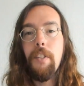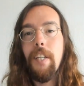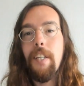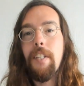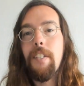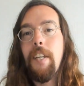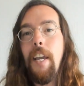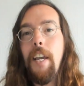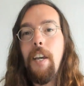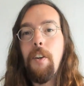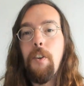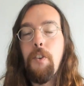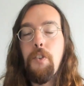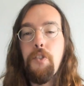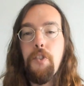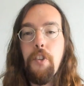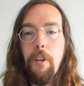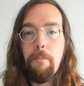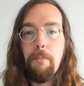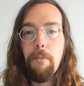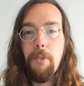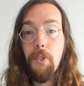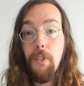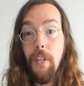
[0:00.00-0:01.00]

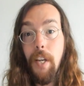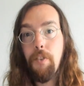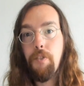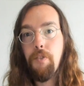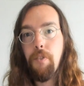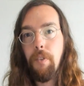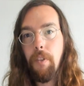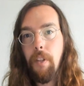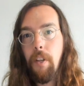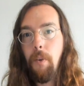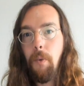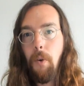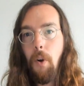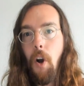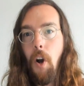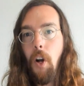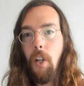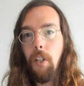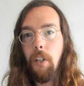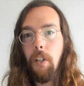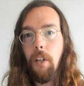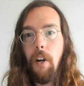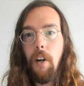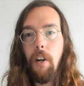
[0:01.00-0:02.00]
dictatorship essentially, or
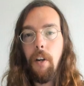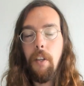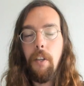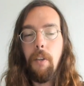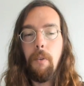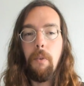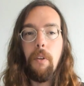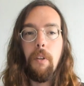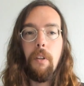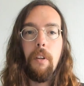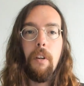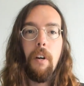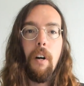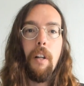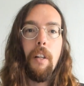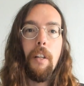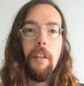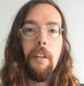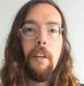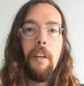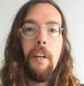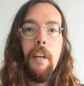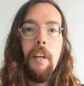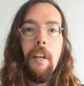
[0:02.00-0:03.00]
oligarchy you could
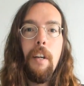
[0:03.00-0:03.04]
call it,